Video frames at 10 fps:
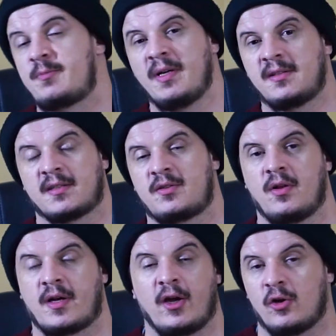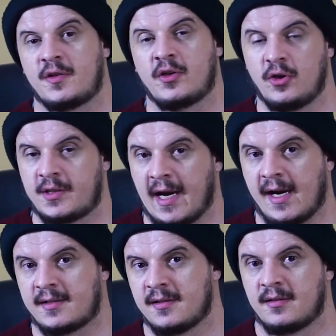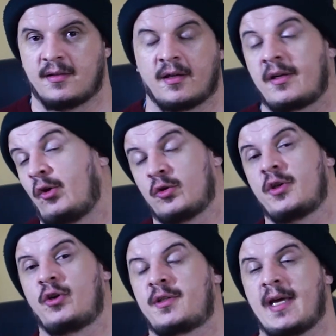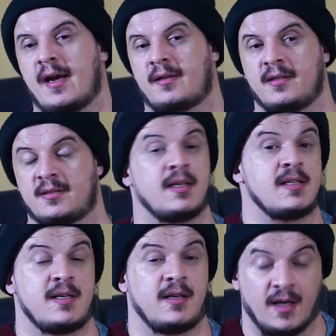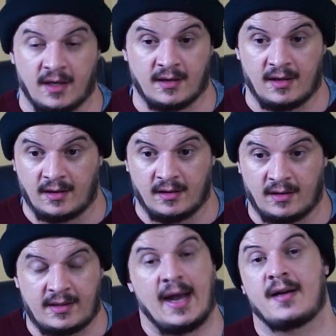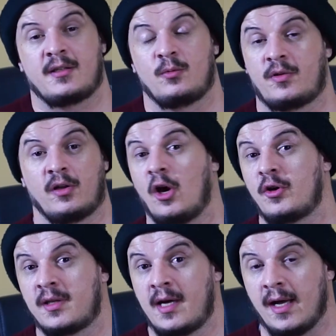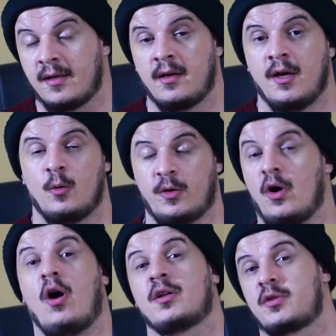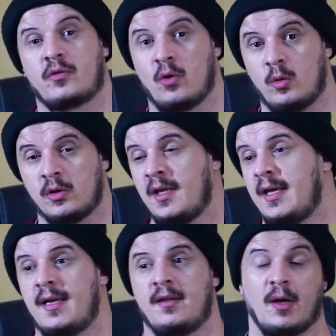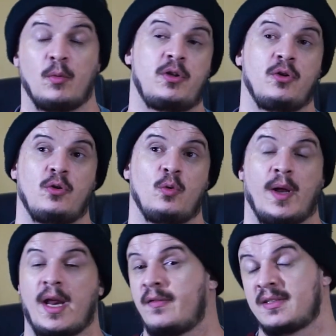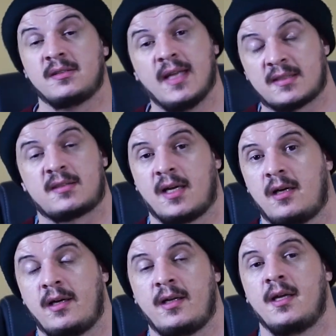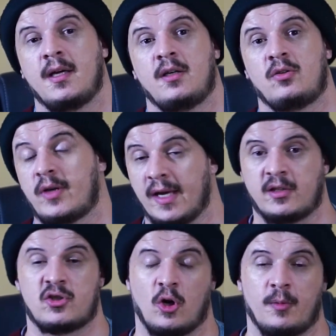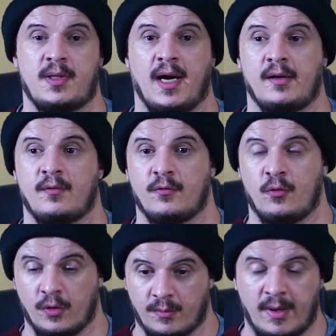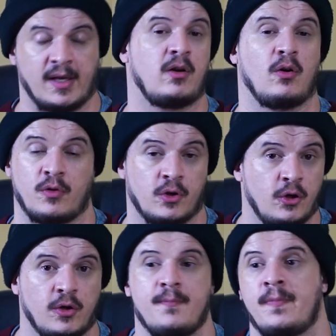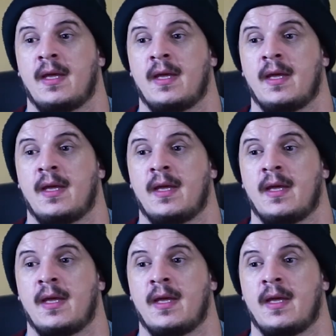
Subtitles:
brings us to the chaotic good character. The chaotic good character is essentially a character with a loaded gun, with a heart of gold. They would do whatever is necessary to get the job done for the better of the good.